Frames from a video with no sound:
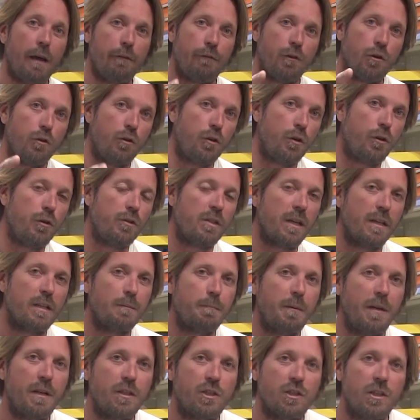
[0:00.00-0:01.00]
if you use
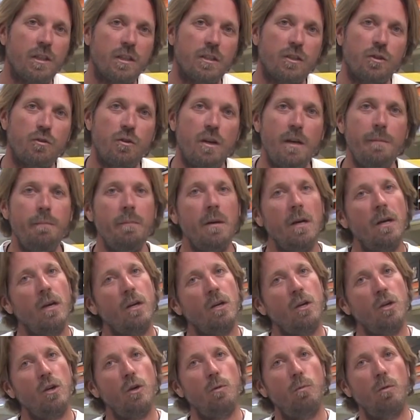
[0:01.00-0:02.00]
Expedition Extreme,
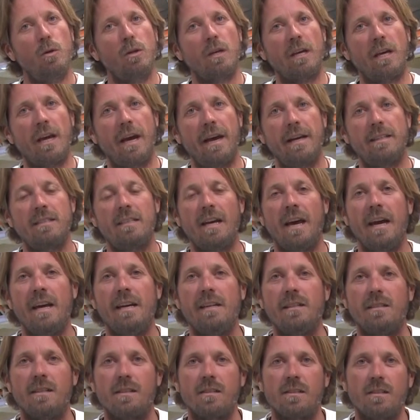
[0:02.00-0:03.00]
you will get
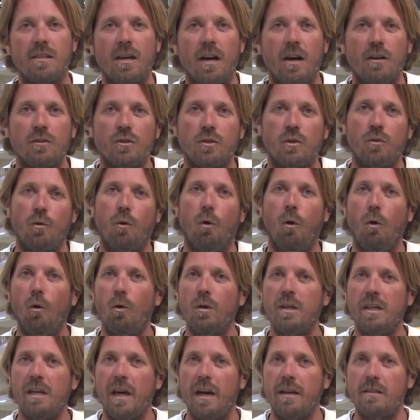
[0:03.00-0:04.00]
a discount on
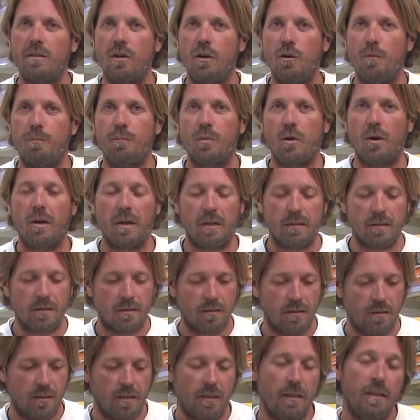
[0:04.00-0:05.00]
all Yato
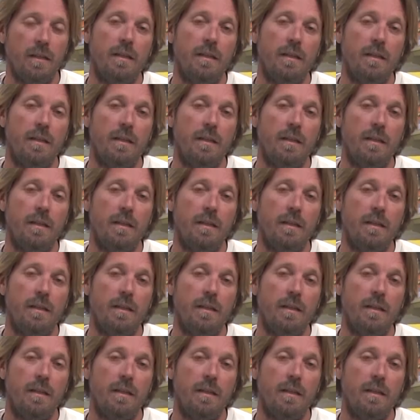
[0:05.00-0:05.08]
products.